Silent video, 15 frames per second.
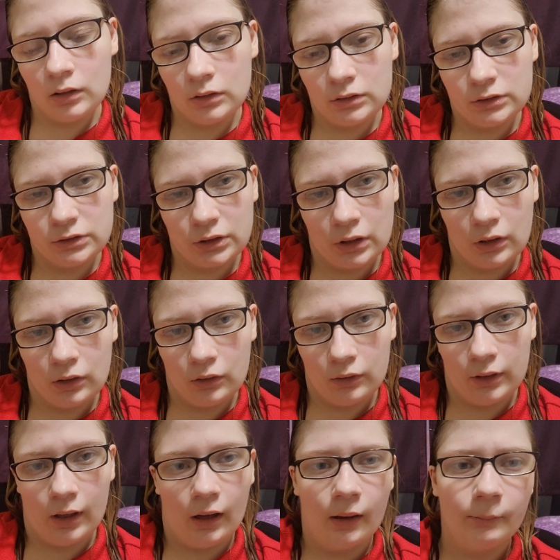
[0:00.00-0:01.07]
So,
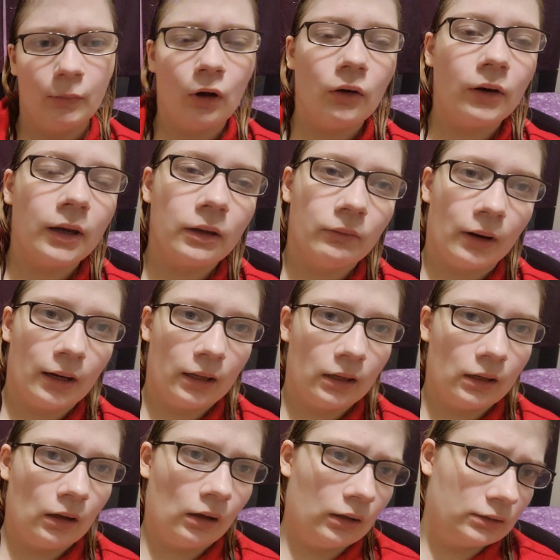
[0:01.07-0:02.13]
yeah, I'm already ready.
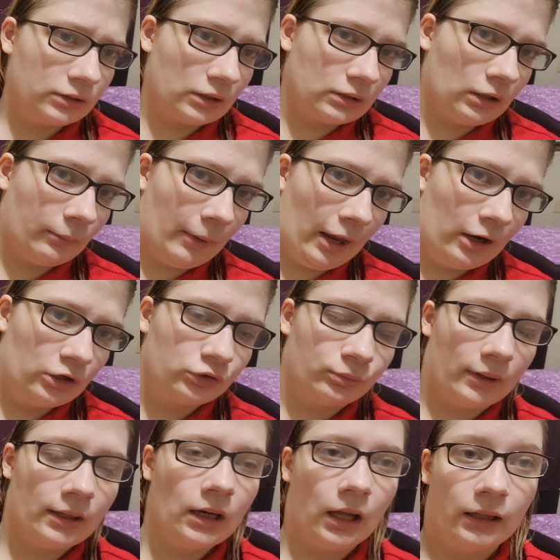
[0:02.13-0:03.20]
As you can tell, my hair is
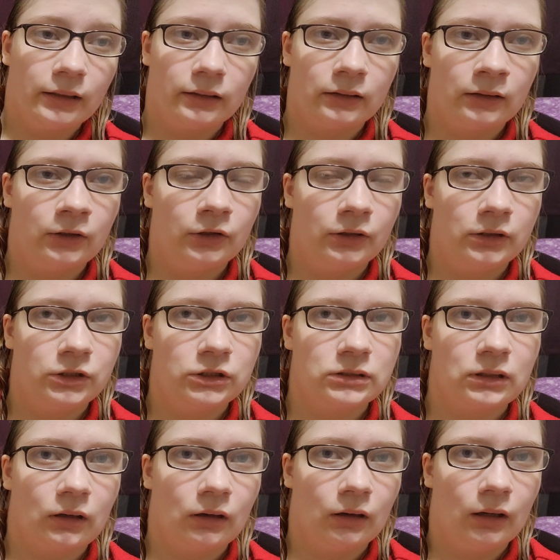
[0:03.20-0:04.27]
wet. I literally just
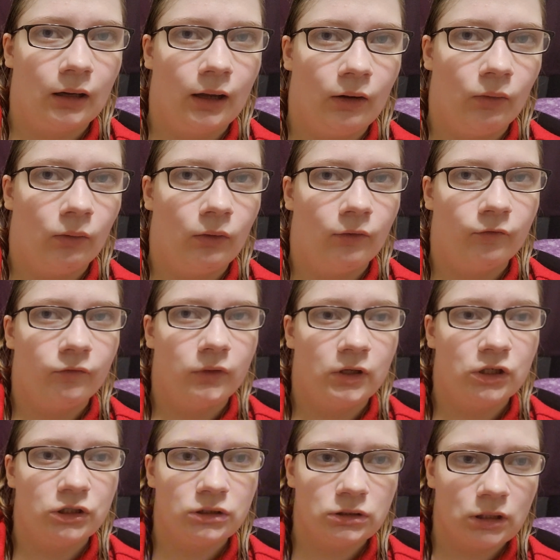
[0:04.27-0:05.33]
got out of the
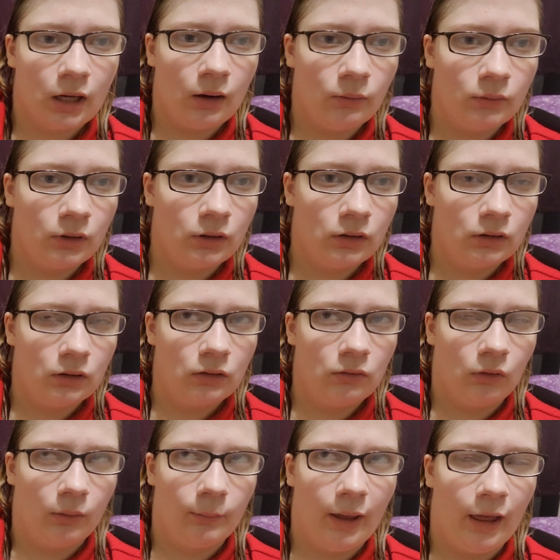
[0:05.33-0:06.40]
shower,
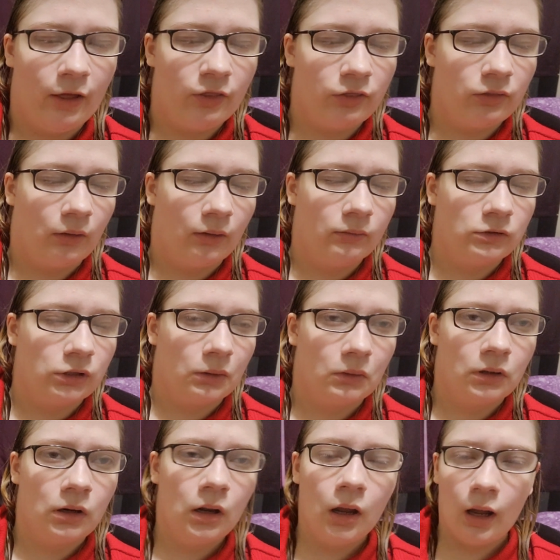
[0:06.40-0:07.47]
or bath, no, shower.
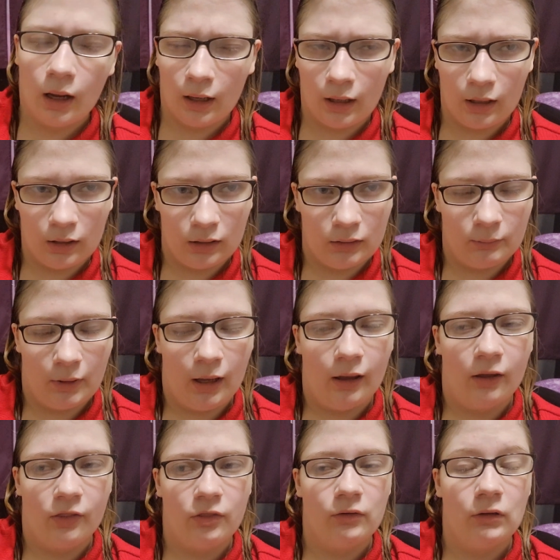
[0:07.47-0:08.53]
I got out of the bath
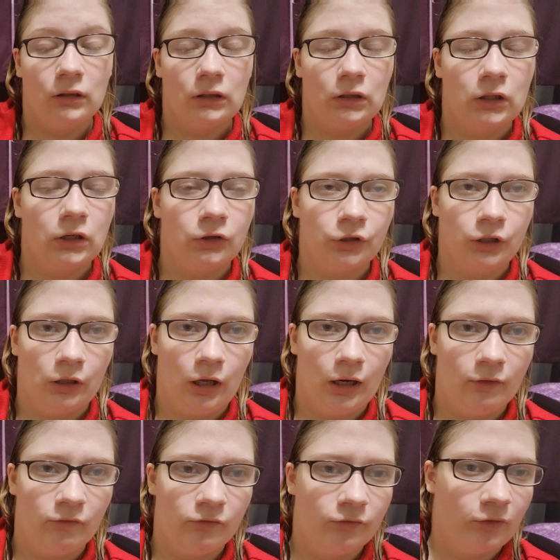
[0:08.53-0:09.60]
literally not
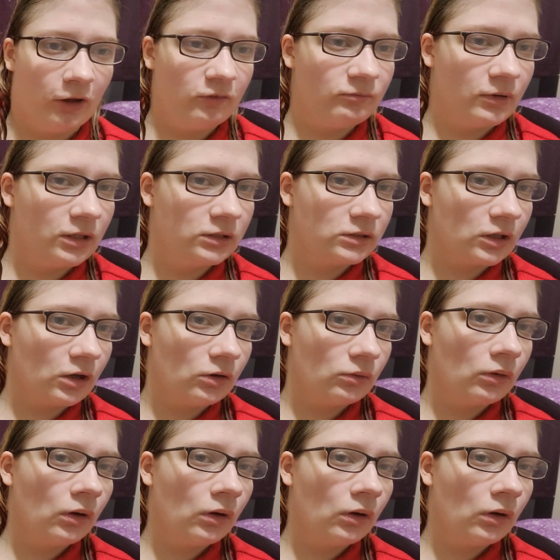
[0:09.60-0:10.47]
even 5 minutes ago.